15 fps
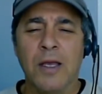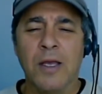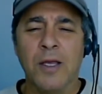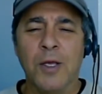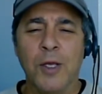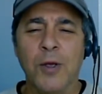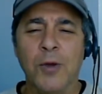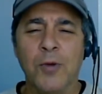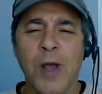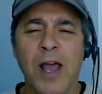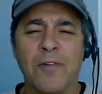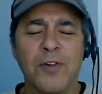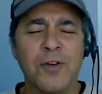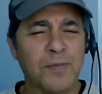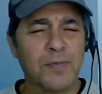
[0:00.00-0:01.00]
you
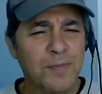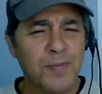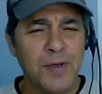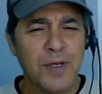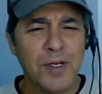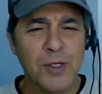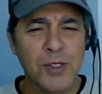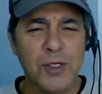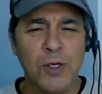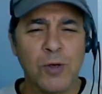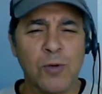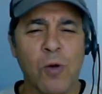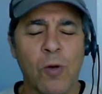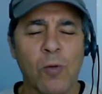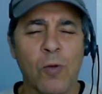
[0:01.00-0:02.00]
have to
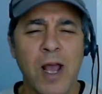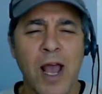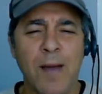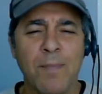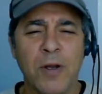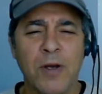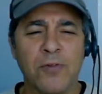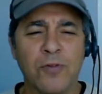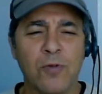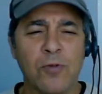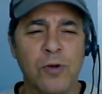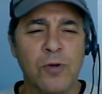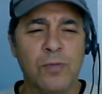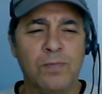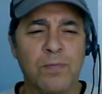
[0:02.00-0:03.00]
consider what would happen if
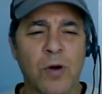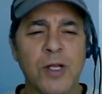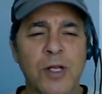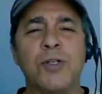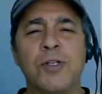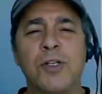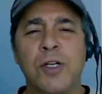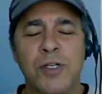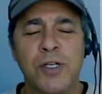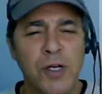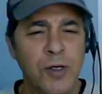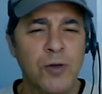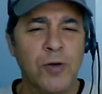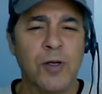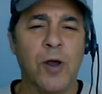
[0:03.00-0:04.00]
crude prices
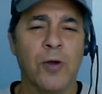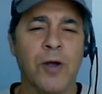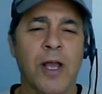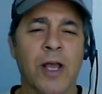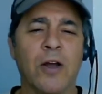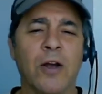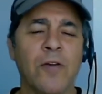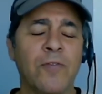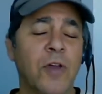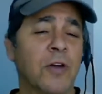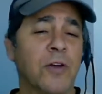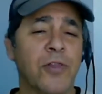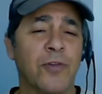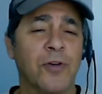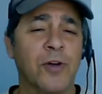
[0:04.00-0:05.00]
continue to go down. I've
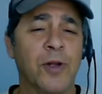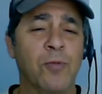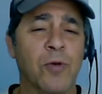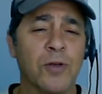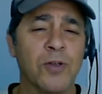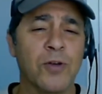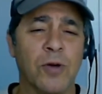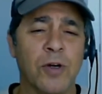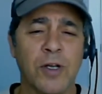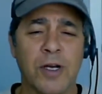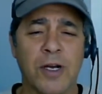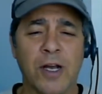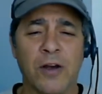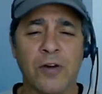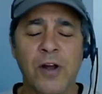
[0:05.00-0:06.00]
got a 31
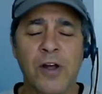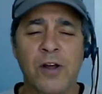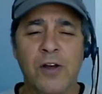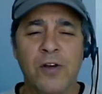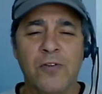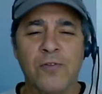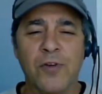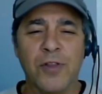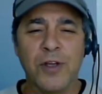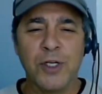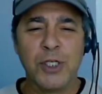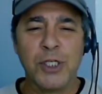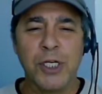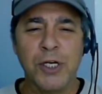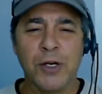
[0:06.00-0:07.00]
target out for
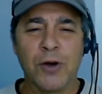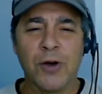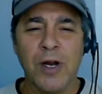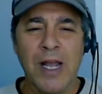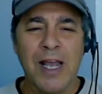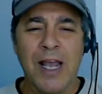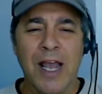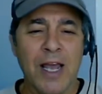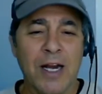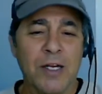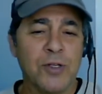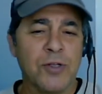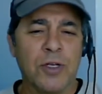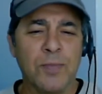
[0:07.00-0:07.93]
this year, and it's